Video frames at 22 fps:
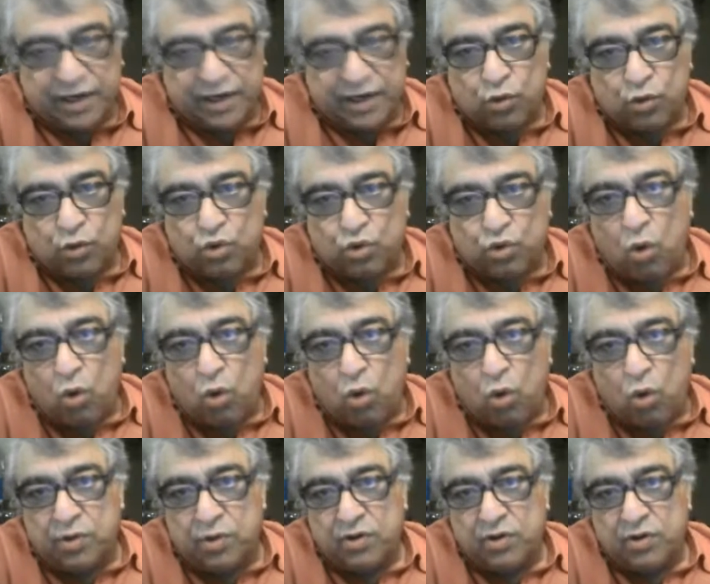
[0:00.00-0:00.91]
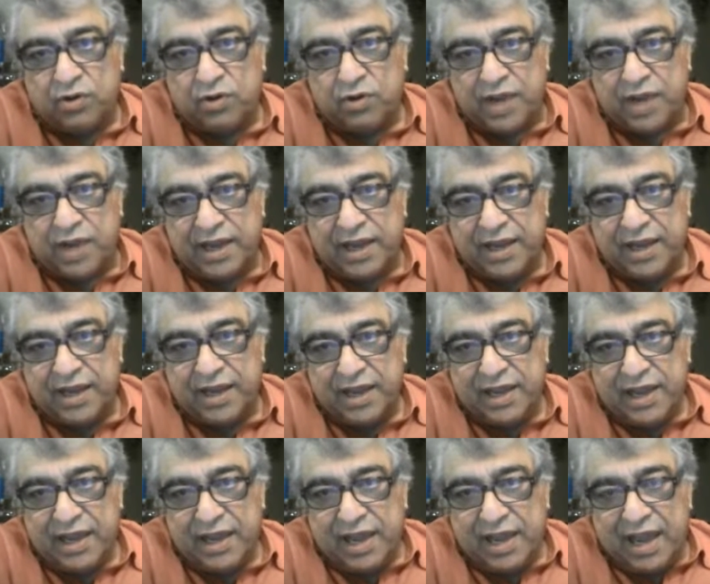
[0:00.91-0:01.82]
a rope, okay,
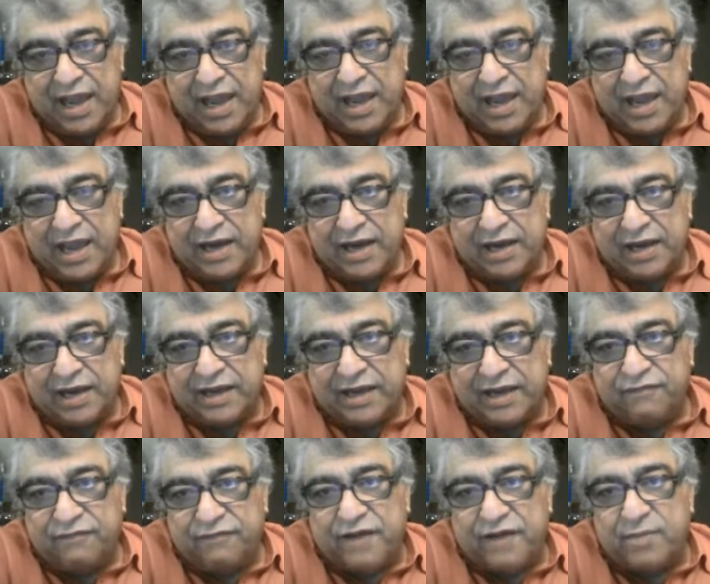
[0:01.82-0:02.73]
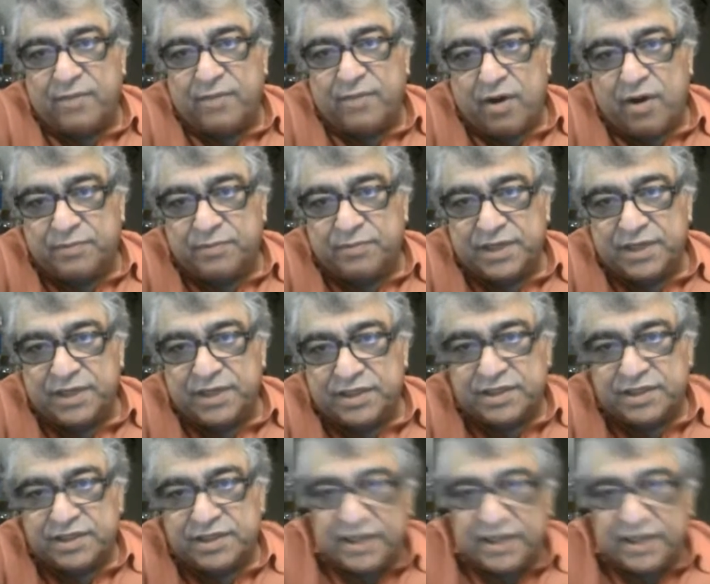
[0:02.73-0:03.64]
and like a fiber
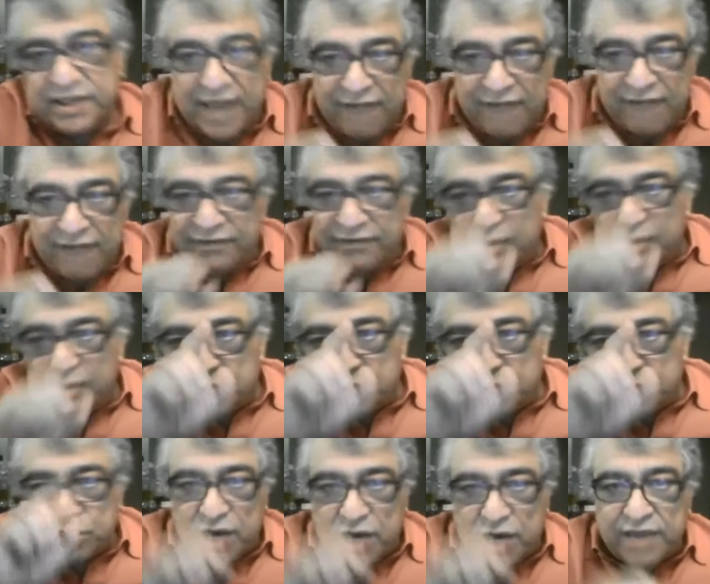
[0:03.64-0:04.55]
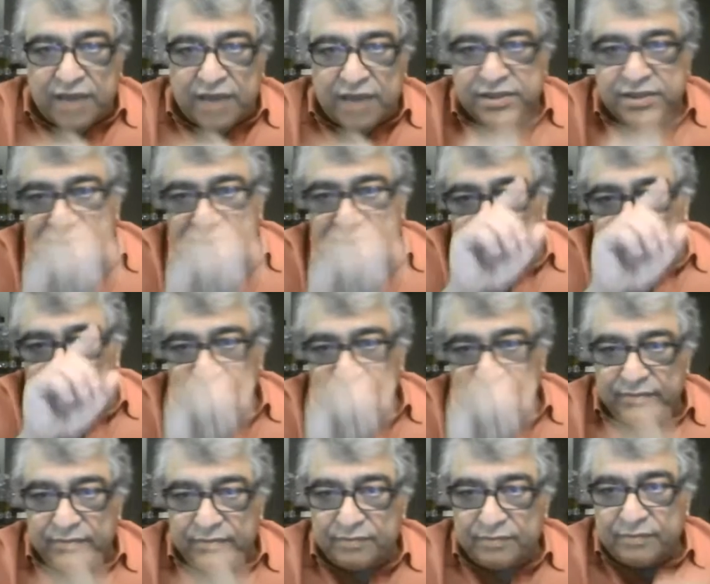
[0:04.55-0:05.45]
optics, they have little strands in them,
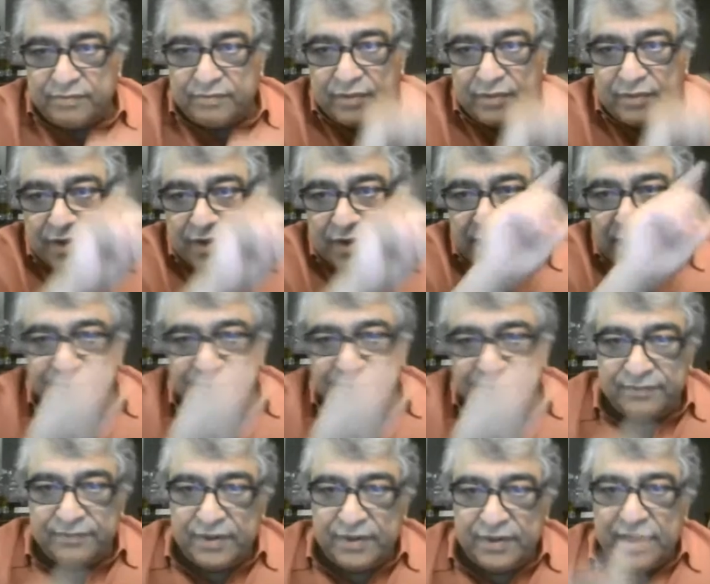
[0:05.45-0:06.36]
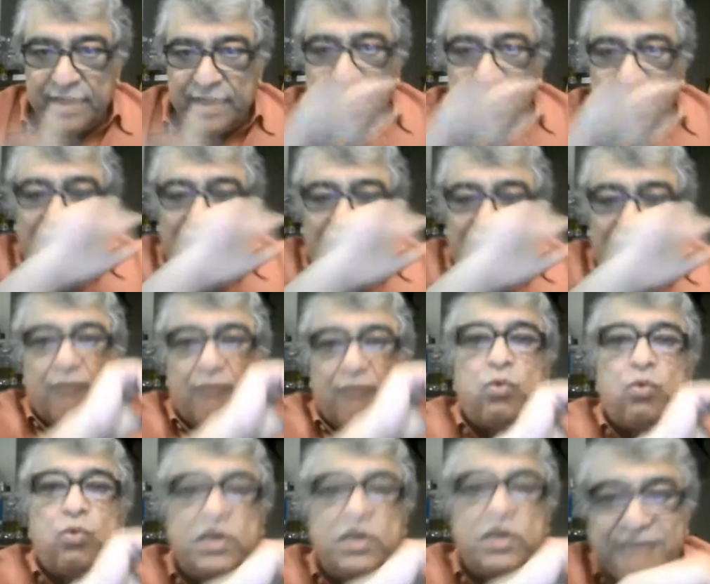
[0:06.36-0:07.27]
okay.
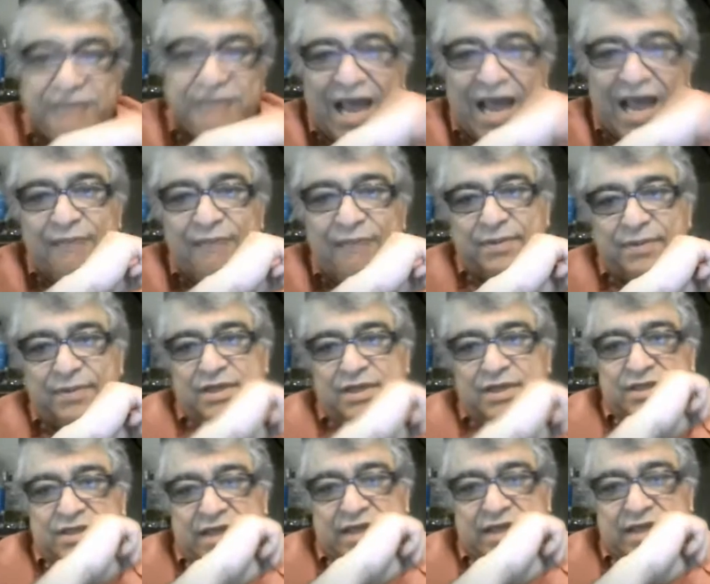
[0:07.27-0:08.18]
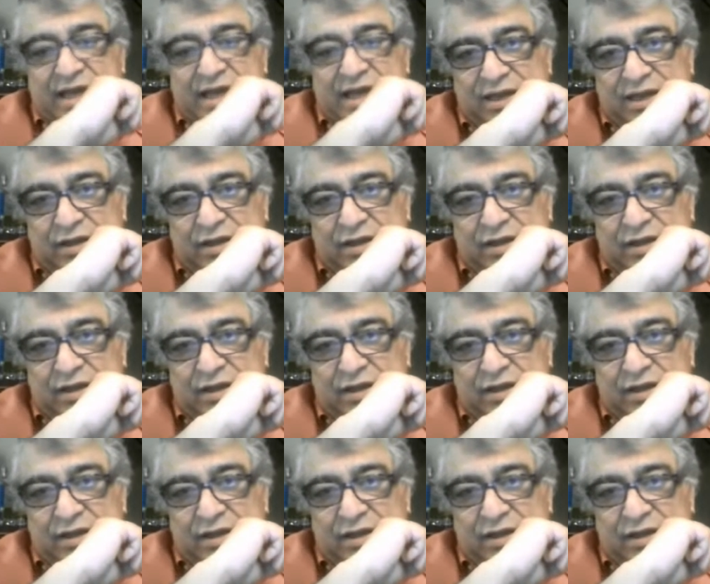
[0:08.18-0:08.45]
And what's happened is that